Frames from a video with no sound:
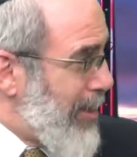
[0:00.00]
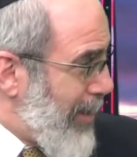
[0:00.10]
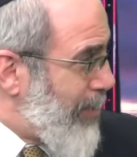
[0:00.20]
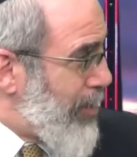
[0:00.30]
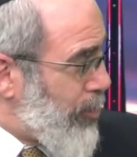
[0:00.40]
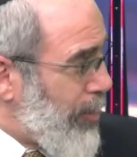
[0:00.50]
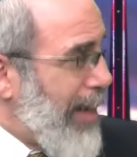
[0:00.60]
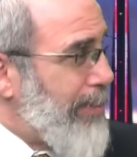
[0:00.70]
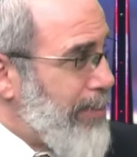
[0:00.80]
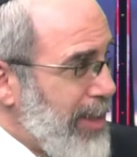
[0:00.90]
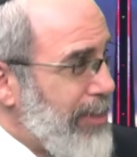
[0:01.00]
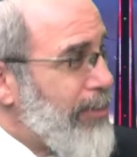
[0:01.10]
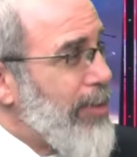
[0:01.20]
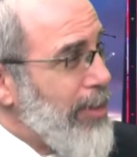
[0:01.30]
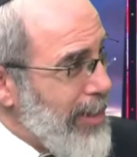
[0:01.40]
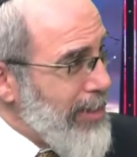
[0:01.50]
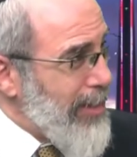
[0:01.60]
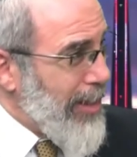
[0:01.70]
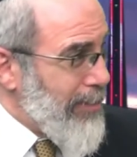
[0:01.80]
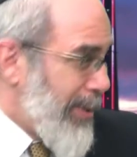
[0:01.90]
and they would trap beaver
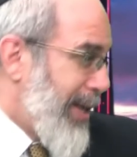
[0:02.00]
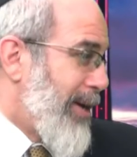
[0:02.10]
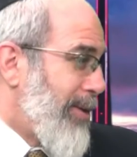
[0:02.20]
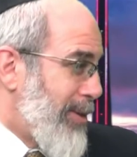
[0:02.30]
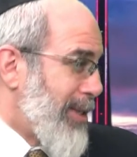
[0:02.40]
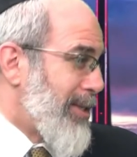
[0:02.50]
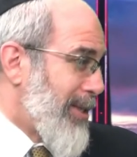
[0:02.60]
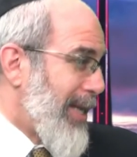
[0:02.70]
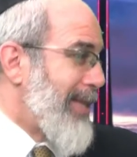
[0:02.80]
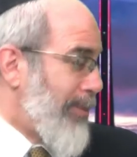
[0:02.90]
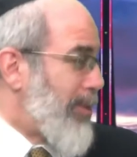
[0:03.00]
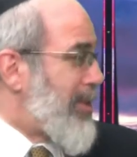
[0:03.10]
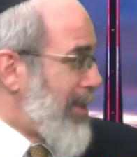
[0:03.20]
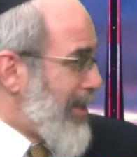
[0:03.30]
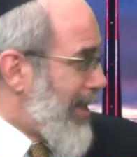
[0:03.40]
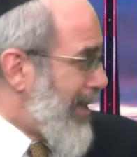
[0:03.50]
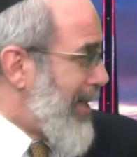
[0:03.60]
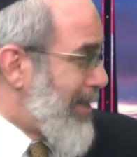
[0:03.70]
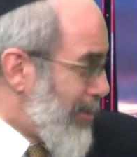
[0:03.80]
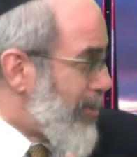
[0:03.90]
and bear and things like that, and they would sell the hides.